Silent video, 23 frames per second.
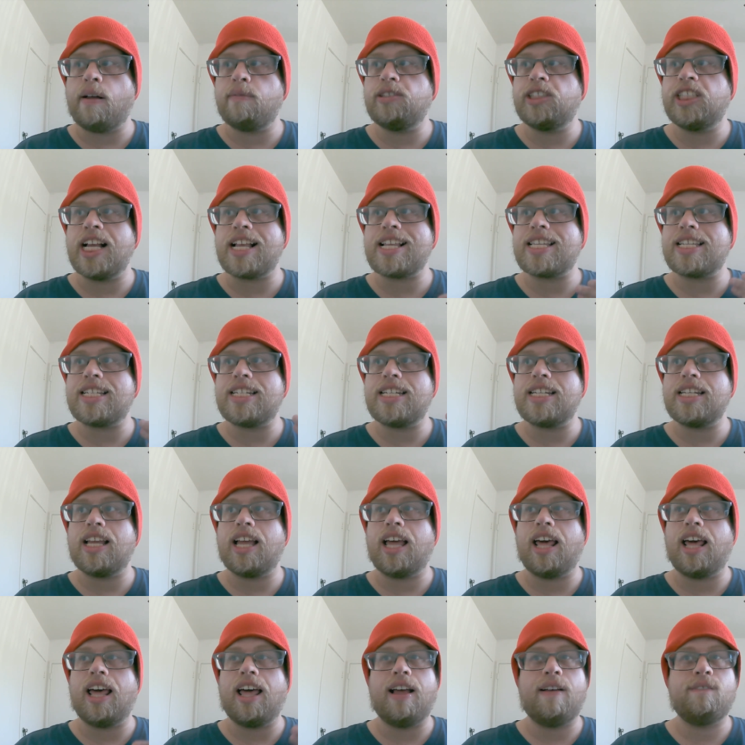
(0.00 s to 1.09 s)
just
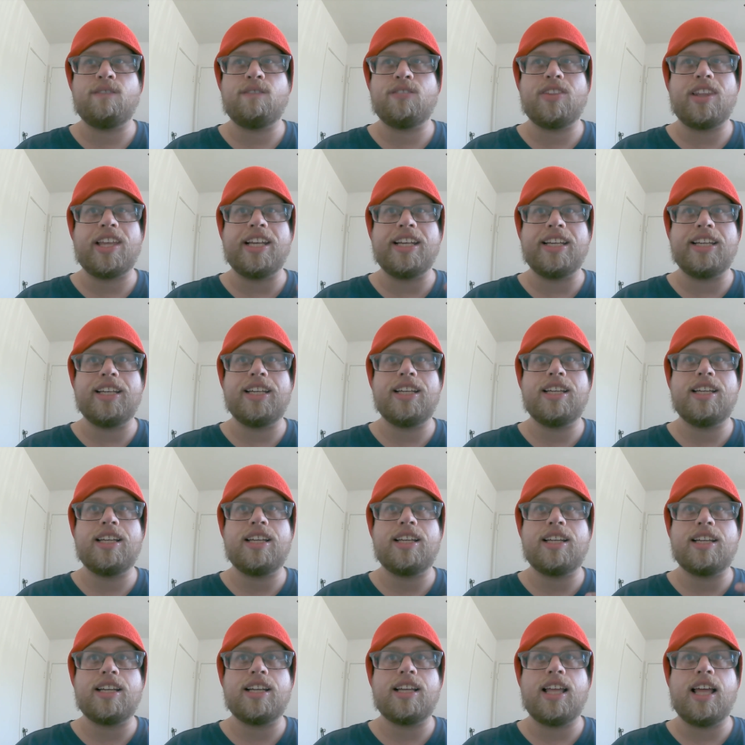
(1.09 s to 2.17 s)
um, like
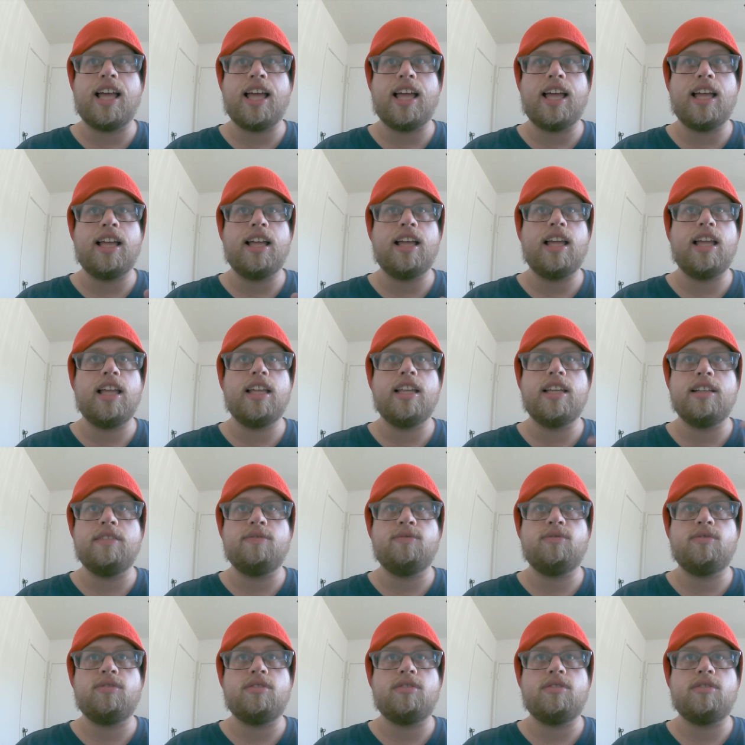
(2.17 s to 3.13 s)
uh,